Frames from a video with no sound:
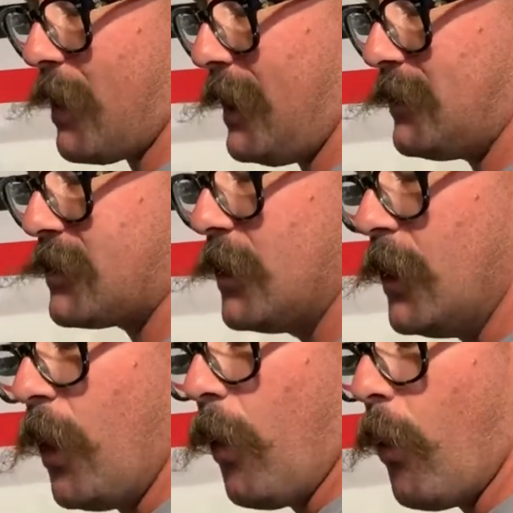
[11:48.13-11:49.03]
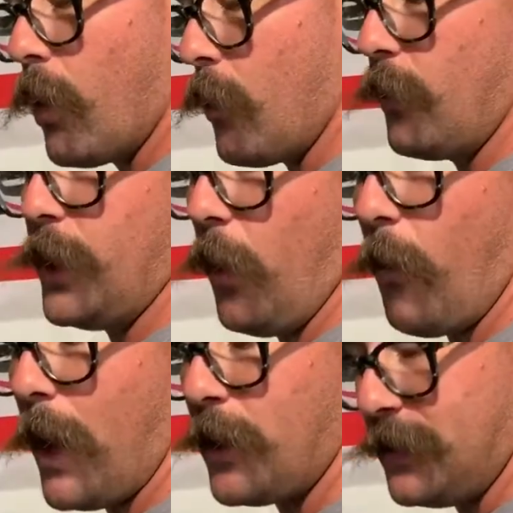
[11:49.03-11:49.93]
drains or, you know,
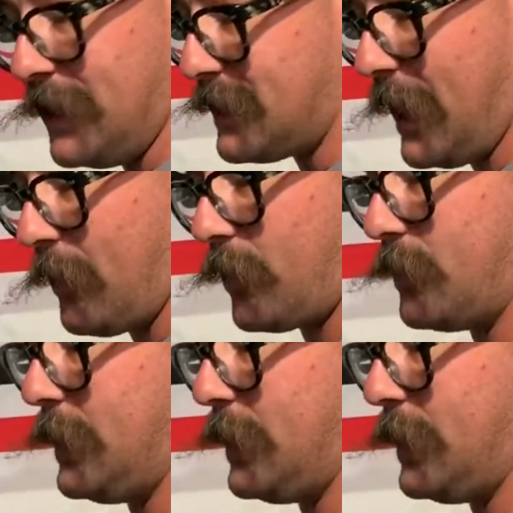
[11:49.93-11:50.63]
while you're descaling or